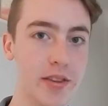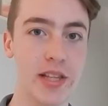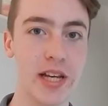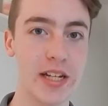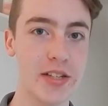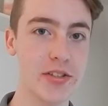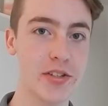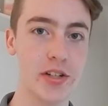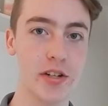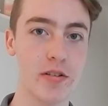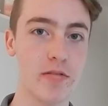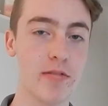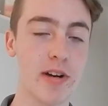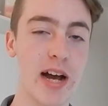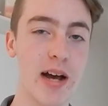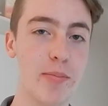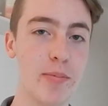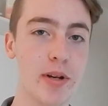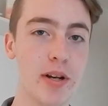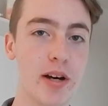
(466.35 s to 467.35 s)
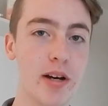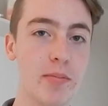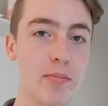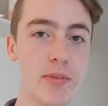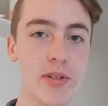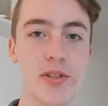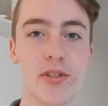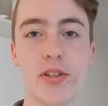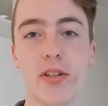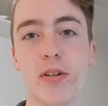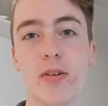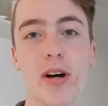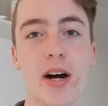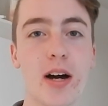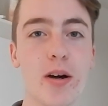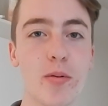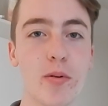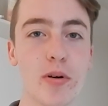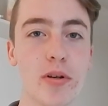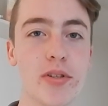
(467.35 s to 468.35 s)
That's gonna wrap it up, so
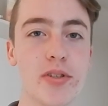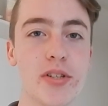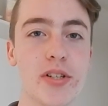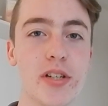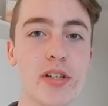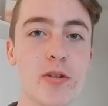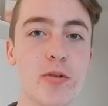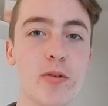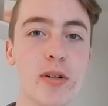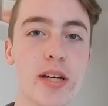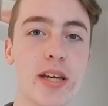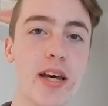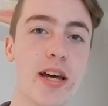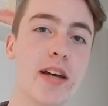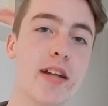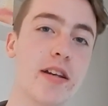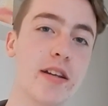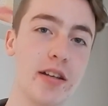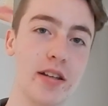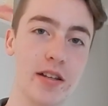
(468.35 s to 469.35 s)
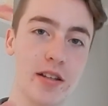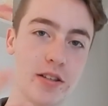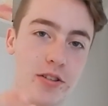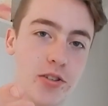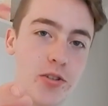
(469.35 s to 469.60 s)
I will see you again